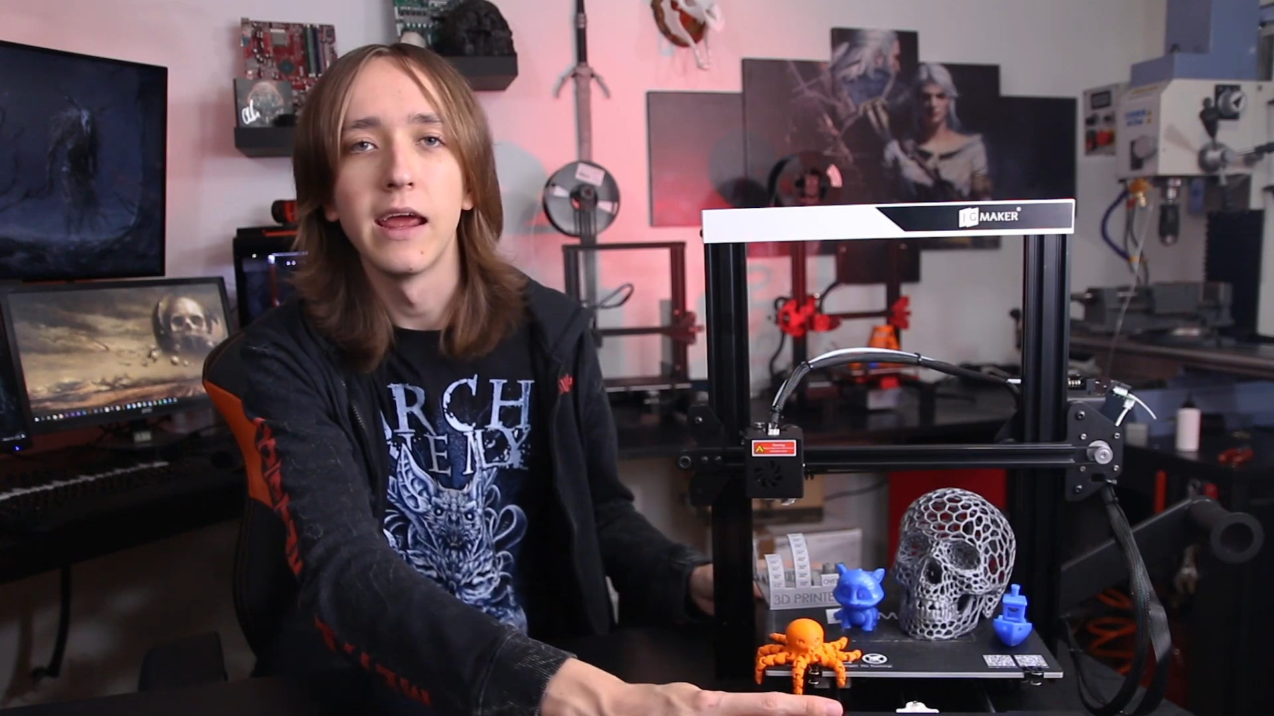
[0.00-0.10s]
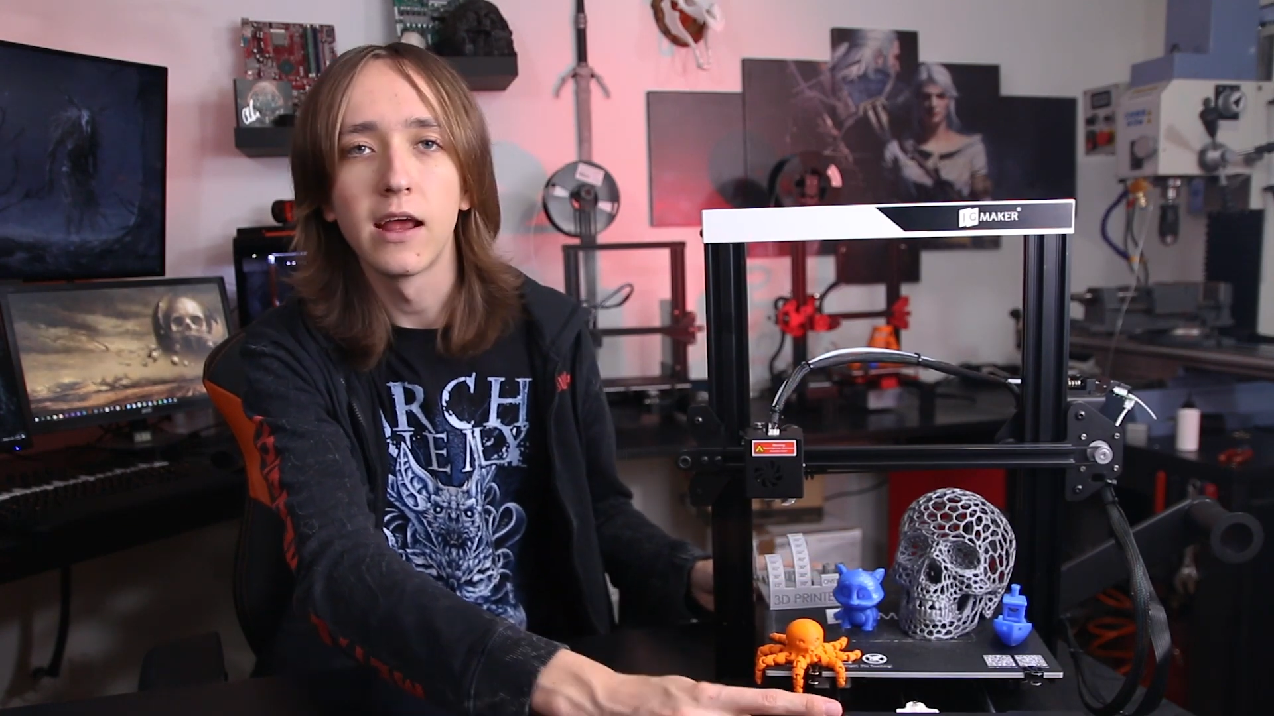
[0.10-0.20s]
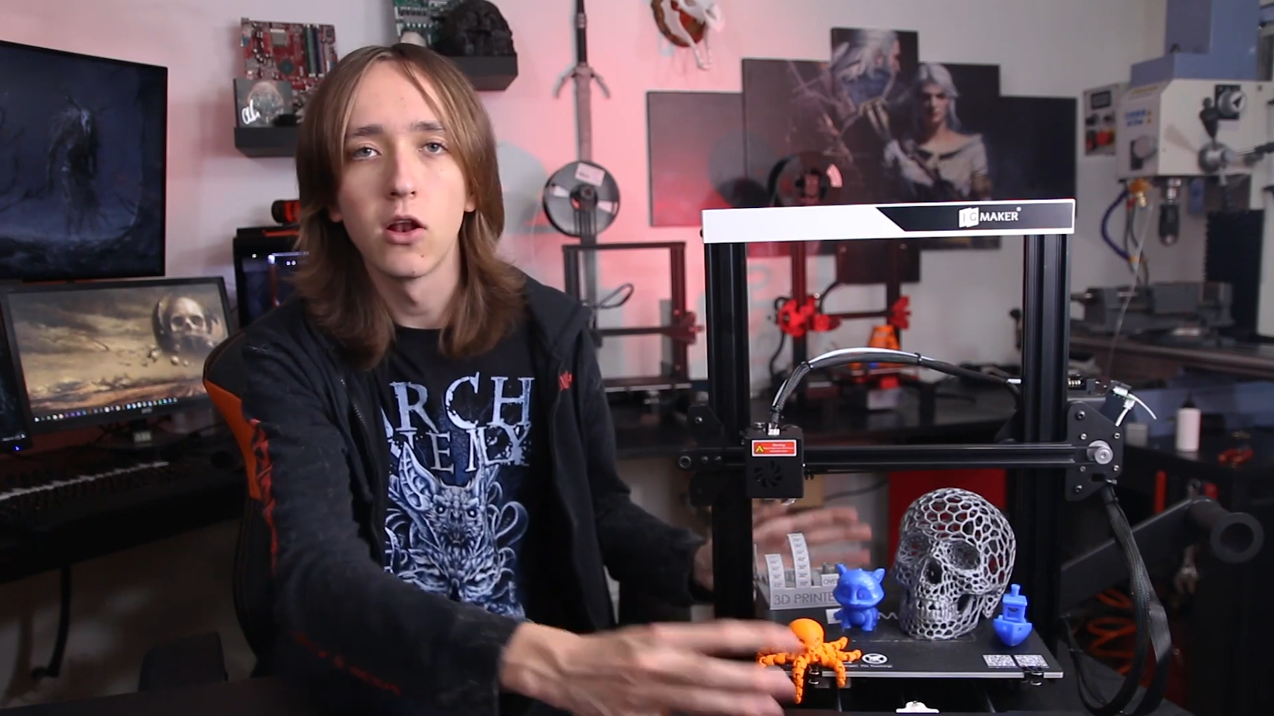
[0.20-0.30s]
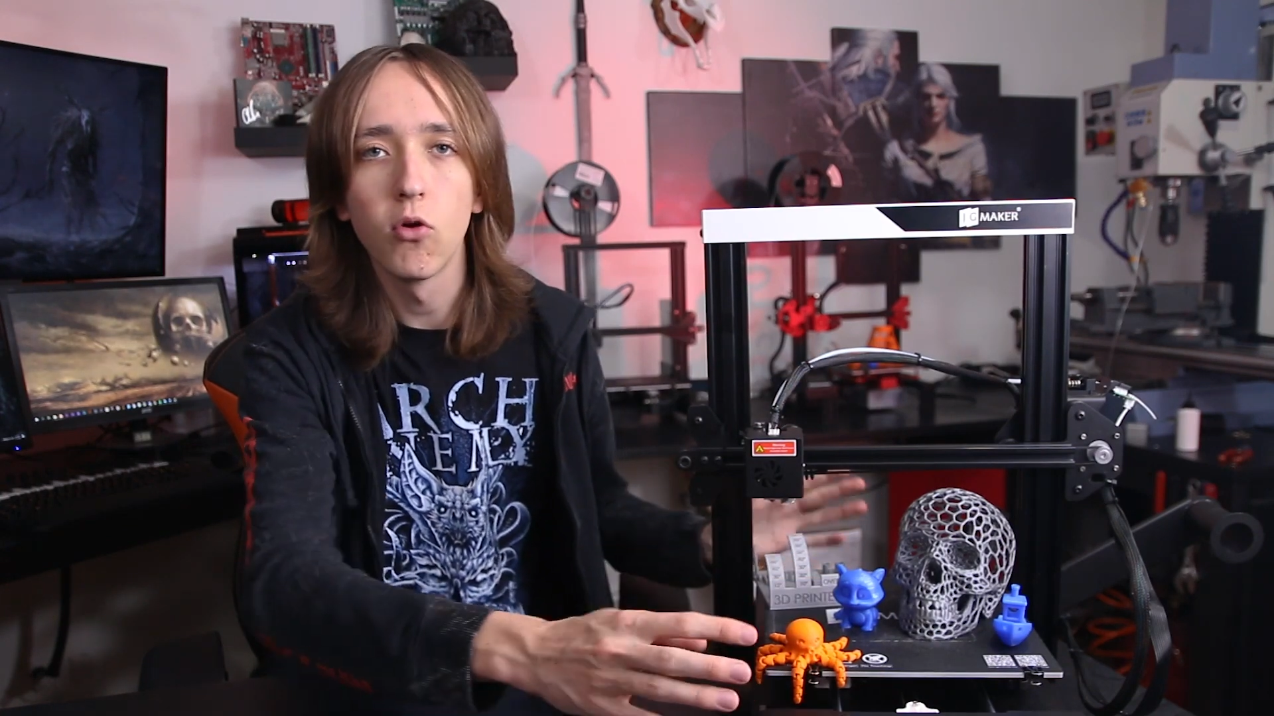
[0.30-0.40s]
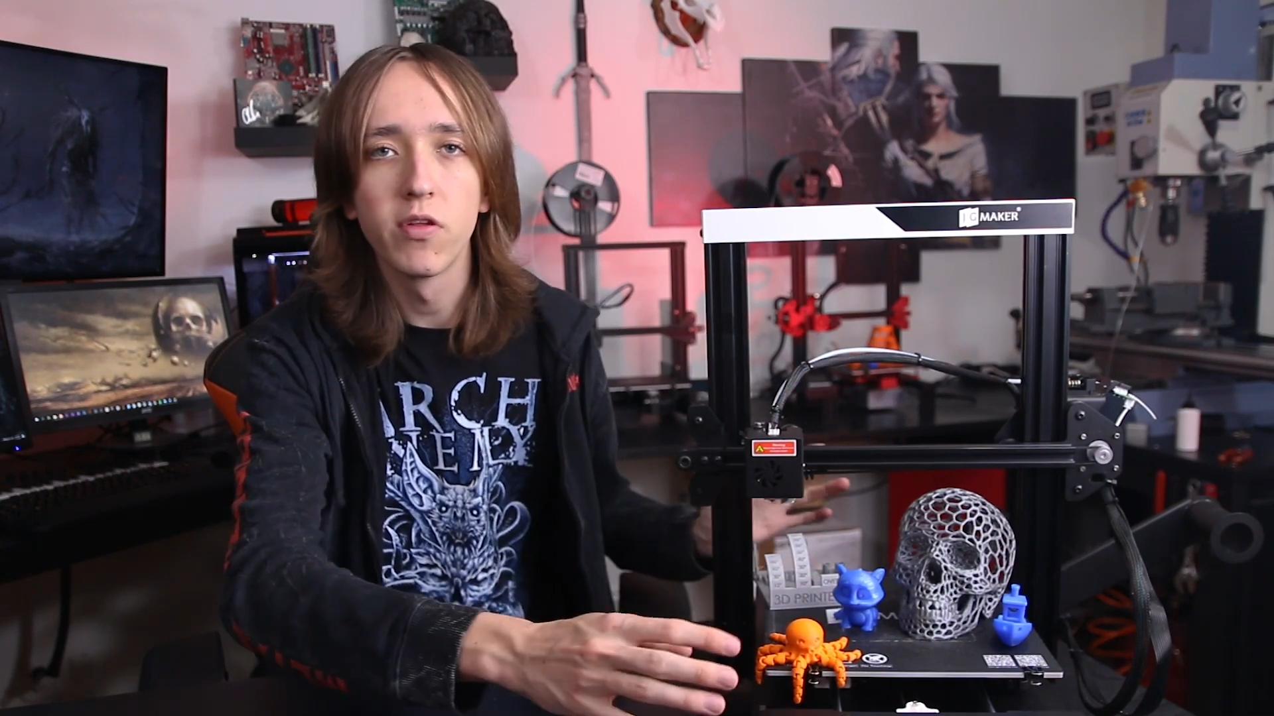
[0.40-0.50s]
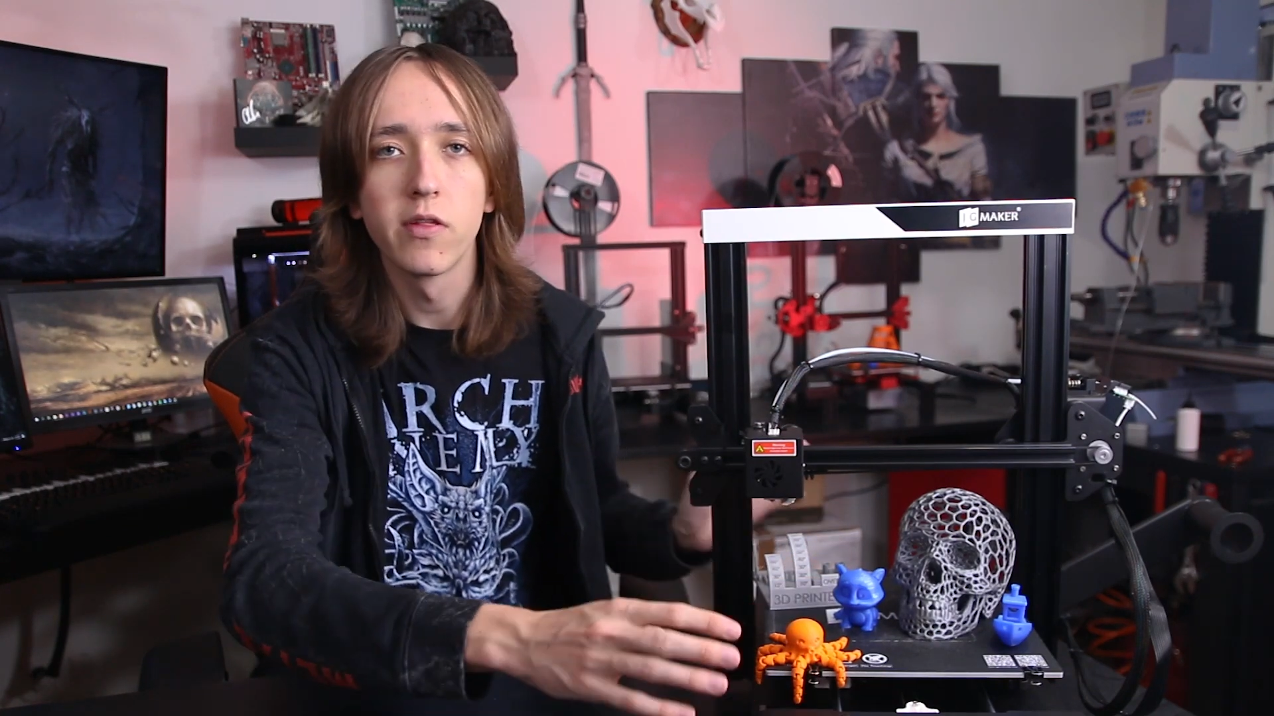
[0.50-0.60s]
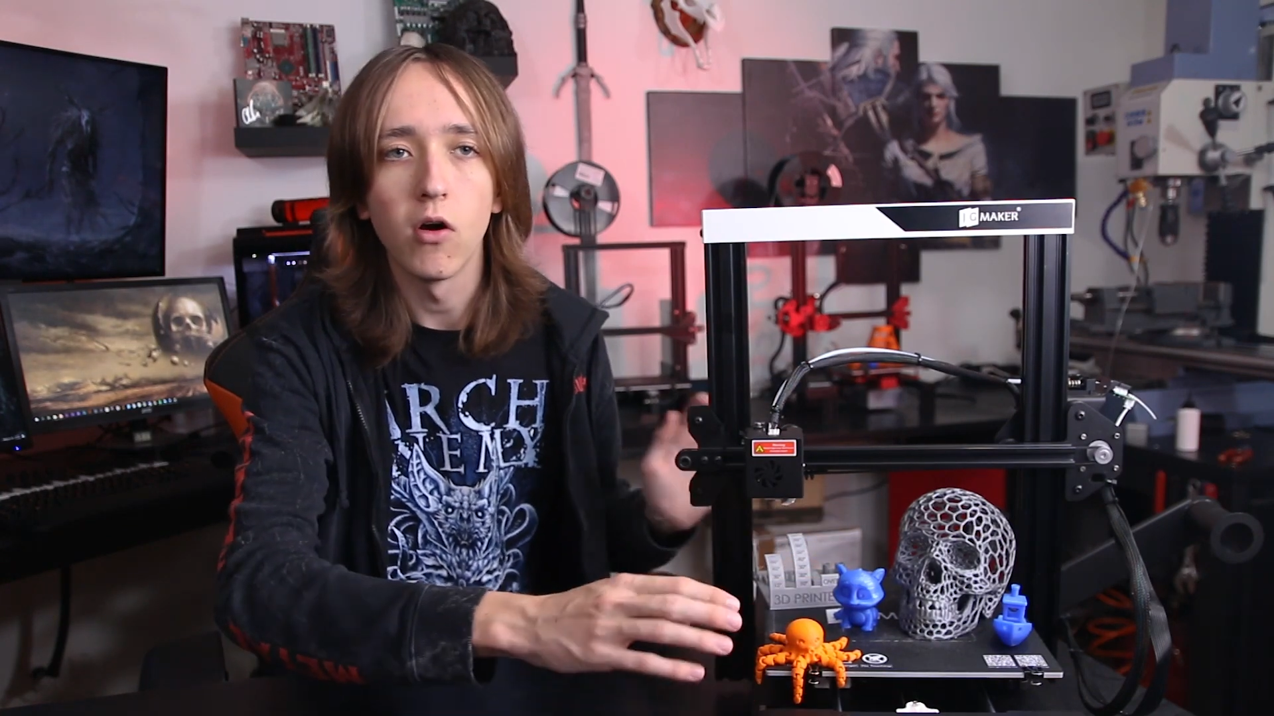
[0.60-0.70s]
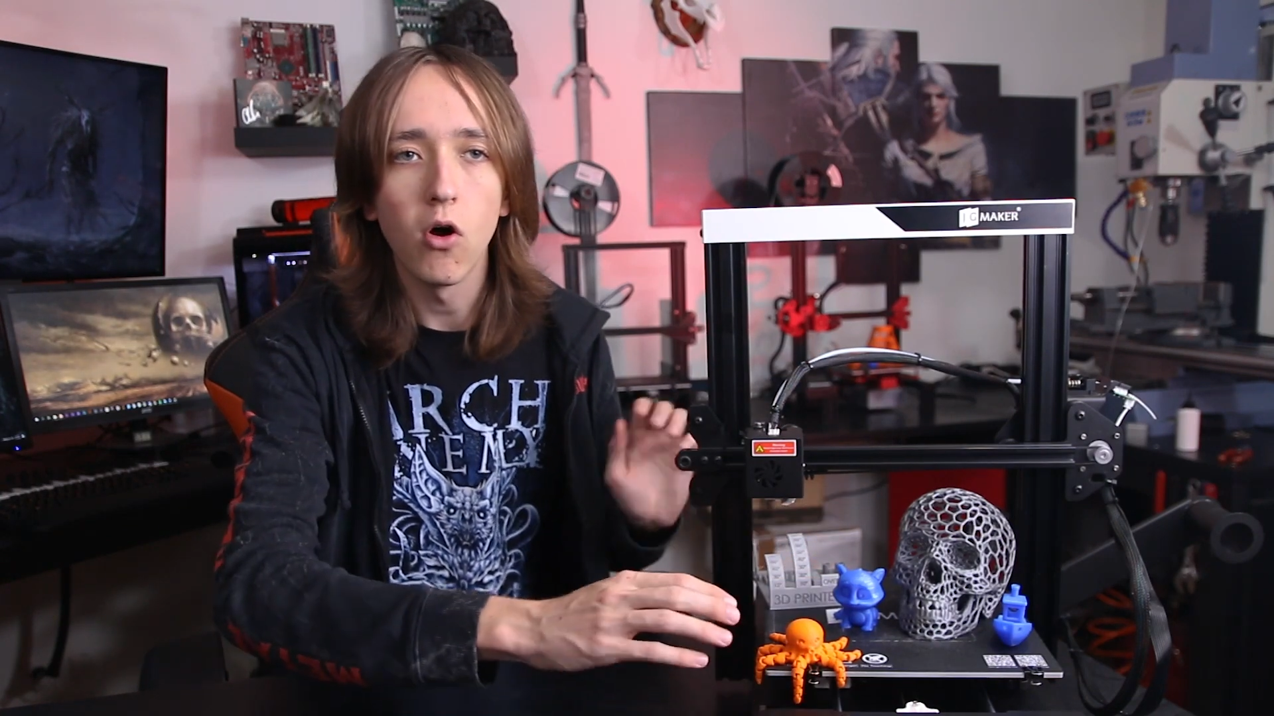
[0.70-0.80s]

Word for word: encloses